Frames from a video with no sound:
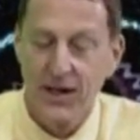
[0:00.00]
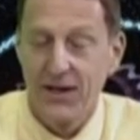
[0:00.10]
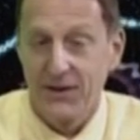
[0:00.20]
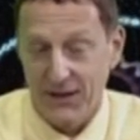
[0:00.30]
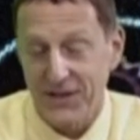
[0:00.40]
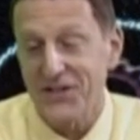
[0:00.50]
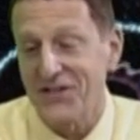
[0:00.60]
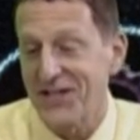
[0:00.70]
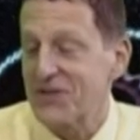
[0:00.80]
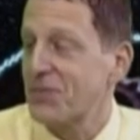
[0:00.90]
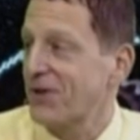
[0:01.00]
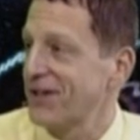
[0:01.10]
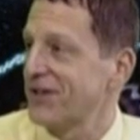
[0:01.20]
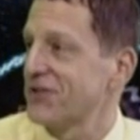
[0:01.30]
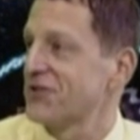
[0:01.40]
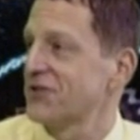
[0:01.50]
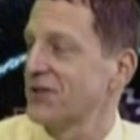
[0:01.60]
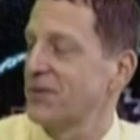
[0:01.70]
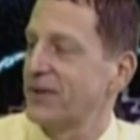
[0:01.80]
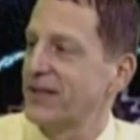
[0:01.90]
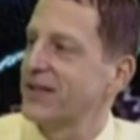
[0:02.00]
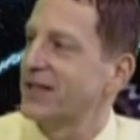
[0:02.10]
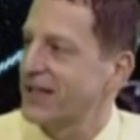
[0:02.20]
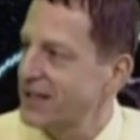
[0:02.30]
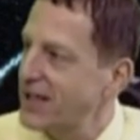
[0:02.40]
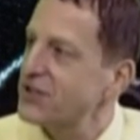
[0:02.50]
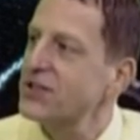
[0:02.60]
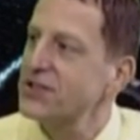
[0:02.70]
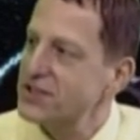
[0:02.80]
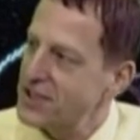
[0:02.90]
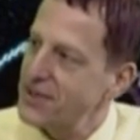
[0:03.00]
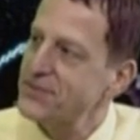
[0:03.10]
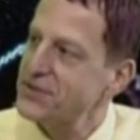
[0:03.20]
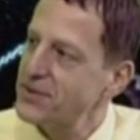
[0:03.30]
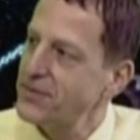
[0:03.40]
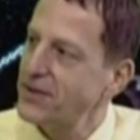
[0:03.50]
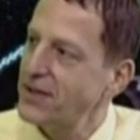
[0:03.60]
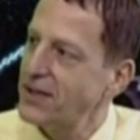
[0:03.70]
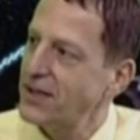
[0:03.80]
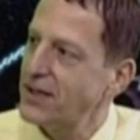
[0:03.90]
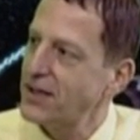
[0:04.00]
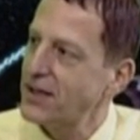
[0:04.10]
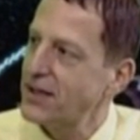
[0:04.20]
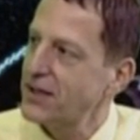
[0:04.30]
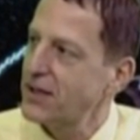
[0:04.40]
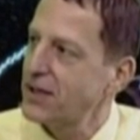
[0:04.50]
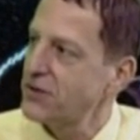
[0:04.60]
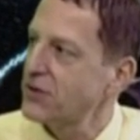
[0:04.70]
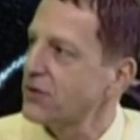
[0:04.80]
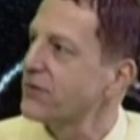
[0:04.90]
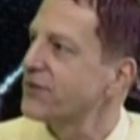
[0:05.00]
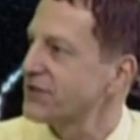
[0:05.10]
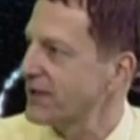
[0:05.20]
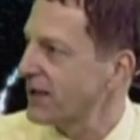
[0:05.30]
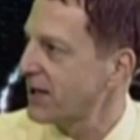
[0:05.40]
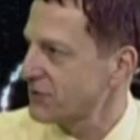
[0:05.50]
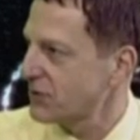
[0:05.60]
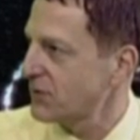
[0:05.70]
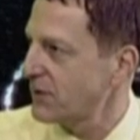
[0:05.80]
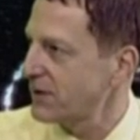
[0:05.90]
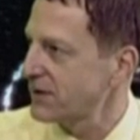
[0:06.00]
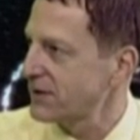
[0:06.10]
As I said, it's poorly understood, but the connection seems to be a neurophysiological one.